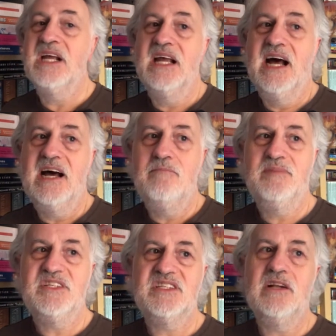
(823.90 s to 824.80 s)

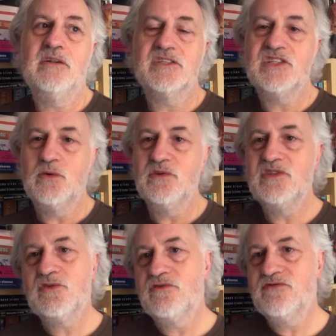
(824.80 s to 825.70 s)
But still, sword and
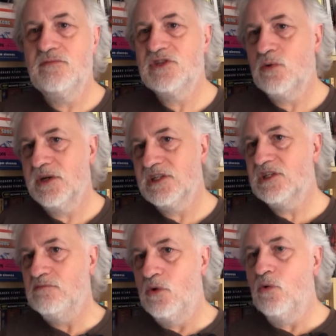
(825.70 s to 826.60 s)
sorcery was quite a
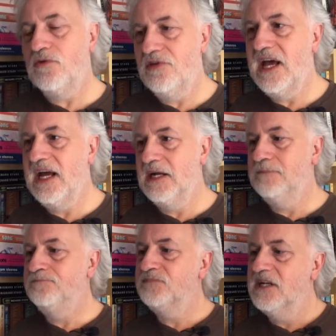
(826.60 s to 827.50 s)
small thing.
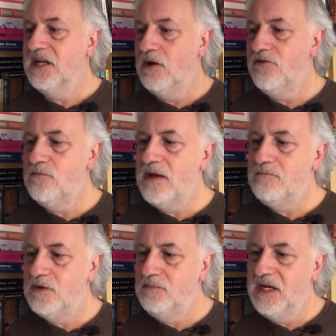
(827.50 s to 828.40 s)
Now, I
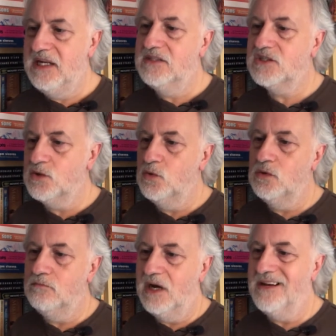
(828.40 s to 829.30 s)
remember being in school
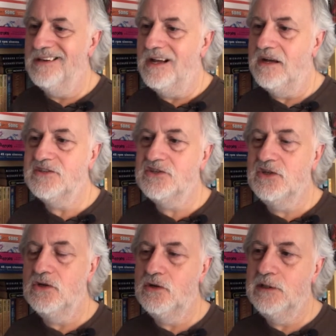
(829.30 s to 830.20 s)
my last
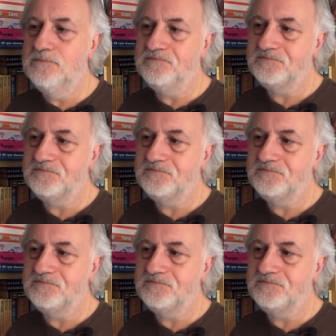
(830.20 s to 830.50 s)
year.